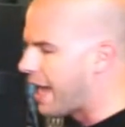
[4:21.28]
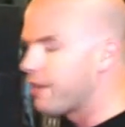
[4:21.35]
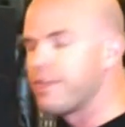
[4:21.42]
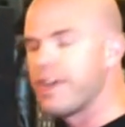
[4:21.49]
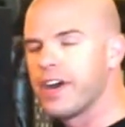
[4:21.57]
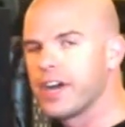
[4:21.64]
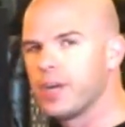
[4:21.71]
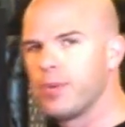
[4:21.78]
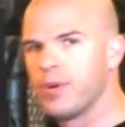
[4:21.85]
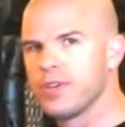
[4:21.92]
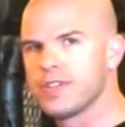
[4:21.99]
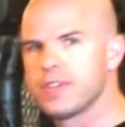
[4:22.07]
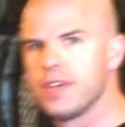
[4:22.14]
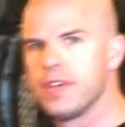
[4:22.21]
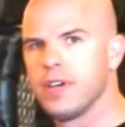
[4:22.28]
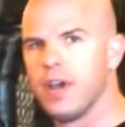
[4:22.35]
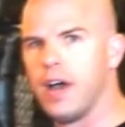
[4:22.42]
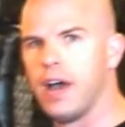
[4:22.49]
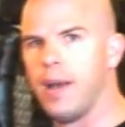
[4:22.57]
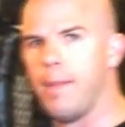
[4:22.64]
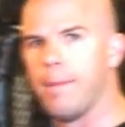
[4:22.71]
of variables,
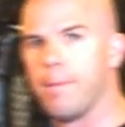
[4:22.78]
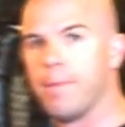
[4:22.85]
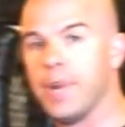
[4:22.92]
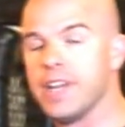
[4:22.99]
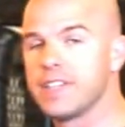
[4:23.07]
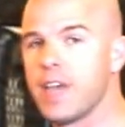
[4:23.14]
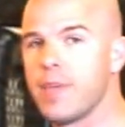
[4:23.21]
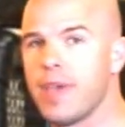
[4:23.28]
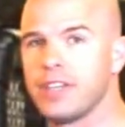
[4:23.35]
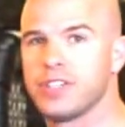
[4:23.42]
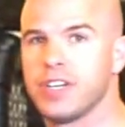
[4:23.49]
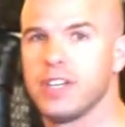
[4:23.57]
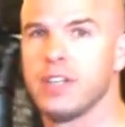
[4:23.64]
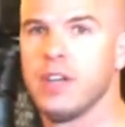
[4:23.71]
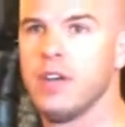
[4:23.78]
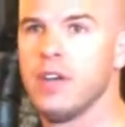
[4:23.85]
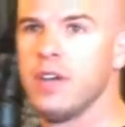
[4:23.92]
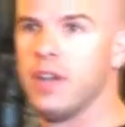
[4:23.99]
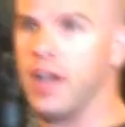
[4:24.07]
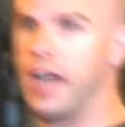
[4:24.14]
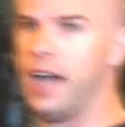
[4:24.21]
but as I mentioned,
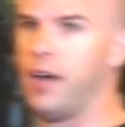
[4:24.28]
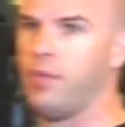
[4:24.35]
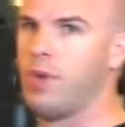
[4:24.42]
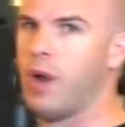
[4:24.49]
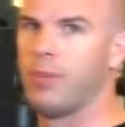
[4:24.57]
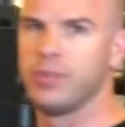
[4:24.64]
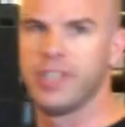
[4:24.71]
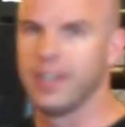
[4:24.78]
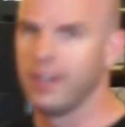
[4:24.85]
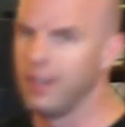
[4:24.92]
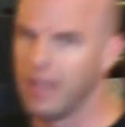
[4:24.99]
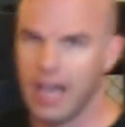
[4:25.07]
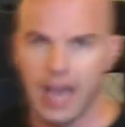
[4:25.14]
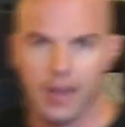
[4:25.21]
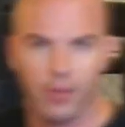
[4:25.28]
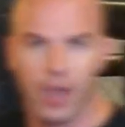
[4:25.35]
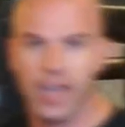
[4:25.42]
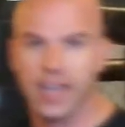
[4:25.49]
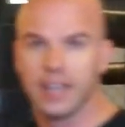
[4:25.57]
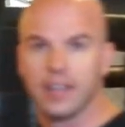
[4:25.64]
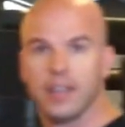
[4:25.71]
Rumble did a lot
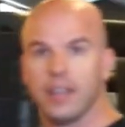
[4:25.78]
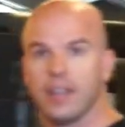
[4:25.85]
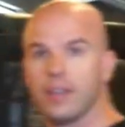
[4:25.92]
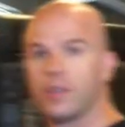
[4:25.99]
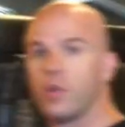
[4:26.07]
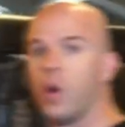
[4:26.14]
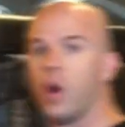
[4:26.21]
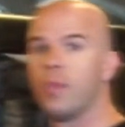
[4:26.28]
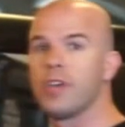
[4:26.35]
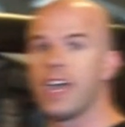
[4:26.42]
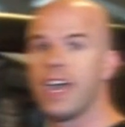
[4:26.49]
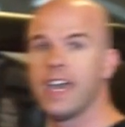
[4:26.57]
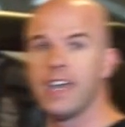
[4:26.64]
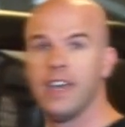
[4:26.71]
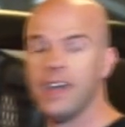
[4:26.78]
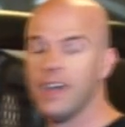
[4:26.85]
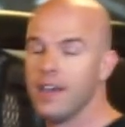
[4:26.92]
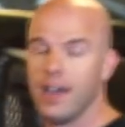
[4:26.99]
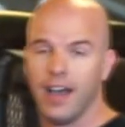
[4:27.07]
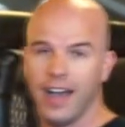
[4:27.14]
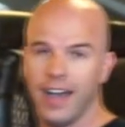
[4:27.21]
right. Cormier
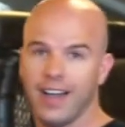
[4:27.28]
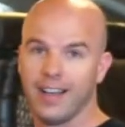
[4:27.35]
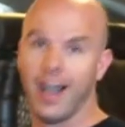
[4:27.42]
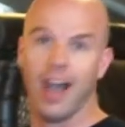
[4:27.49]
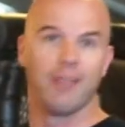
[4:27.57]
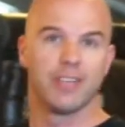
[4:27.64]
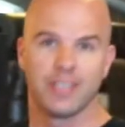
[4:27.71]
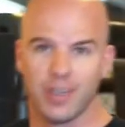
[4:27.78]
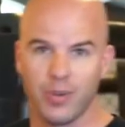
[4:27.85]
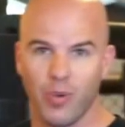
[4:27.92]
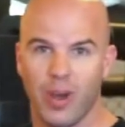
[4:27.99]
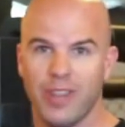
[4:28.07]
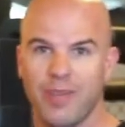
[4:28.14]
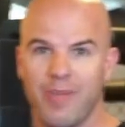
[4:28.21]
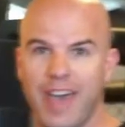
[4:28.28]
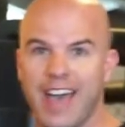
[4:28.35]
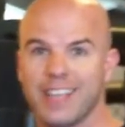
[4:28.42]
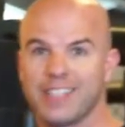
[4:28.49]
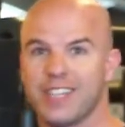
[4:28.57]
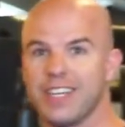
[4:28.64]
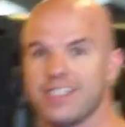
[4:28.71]
obviously won the
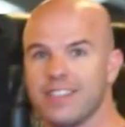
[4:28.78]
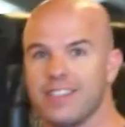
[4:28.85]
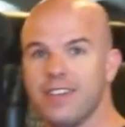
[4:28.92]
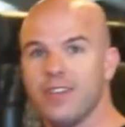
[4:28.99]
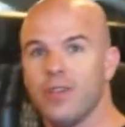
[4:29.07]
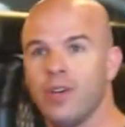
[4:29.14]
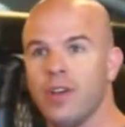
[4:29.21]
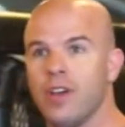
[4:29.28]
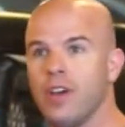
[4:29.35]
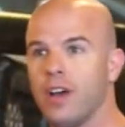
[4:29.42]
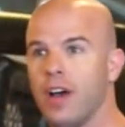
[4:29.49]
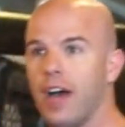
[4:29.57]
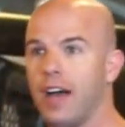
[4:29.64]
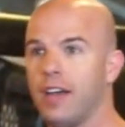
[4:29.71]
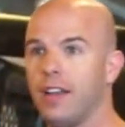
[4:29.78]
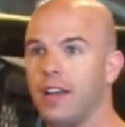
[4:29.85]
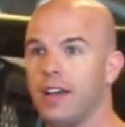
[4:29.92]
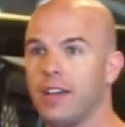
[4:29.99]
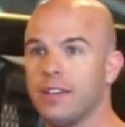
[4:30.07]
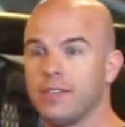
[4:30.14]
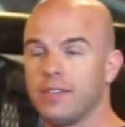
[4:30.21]
match. He's the new
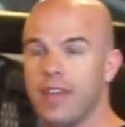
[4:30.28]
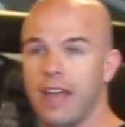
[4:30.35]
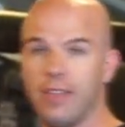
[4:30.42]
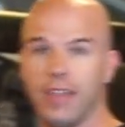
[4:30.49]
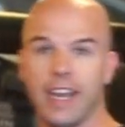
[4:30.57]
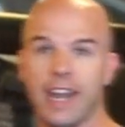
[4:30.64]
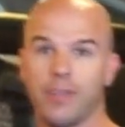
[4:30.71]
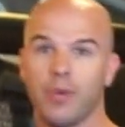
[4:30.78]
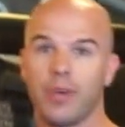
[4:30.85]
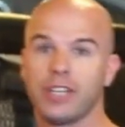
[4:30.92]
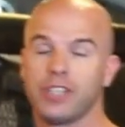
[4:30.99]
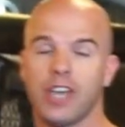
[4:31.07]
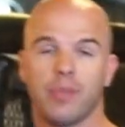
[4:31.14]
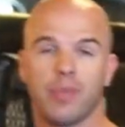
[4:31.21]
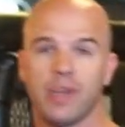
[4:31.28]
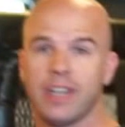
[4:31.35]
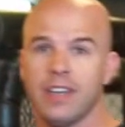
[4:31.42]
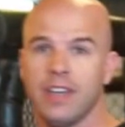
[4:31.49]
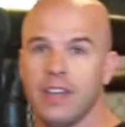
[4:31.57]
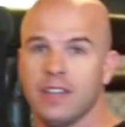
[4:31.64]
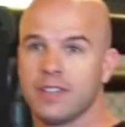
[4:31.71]
light heavyweight
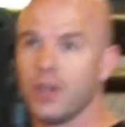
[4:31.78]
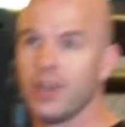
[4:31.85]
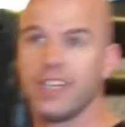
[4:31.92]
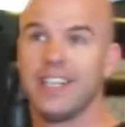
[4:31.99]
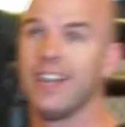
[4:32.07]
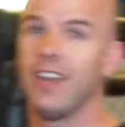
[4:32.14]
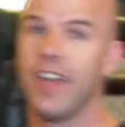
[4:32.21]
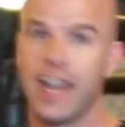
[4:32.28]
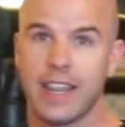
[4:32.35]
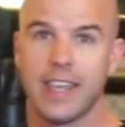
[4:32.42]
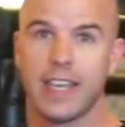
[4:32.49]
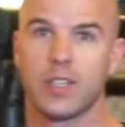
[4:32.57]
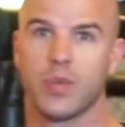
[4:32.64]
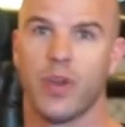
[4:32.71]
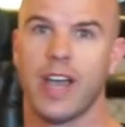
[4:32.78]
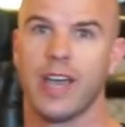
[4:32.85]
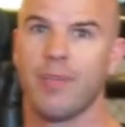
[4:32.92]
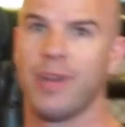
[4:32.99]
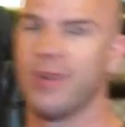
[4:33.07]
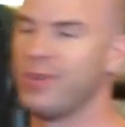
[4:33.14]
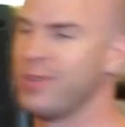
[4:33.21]
champion, so he did a lot of things right,
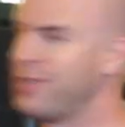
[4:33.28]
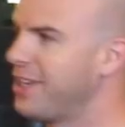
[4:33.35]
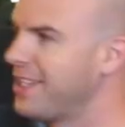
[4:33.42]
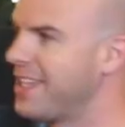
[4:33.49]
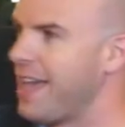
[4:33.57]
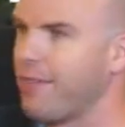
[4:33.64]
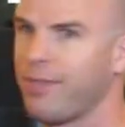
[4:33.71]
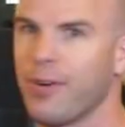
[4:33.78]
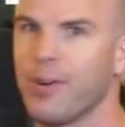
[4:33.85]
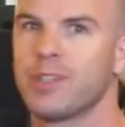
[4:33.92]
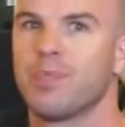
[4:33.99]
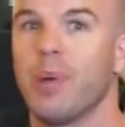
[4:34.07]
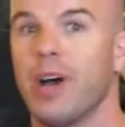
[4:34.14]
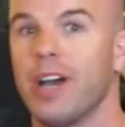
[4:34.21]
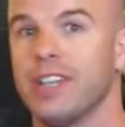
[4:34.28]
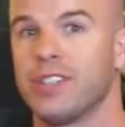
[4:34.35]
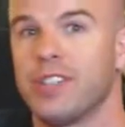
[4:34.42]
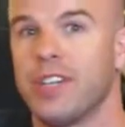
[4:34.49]
but it was just that first punch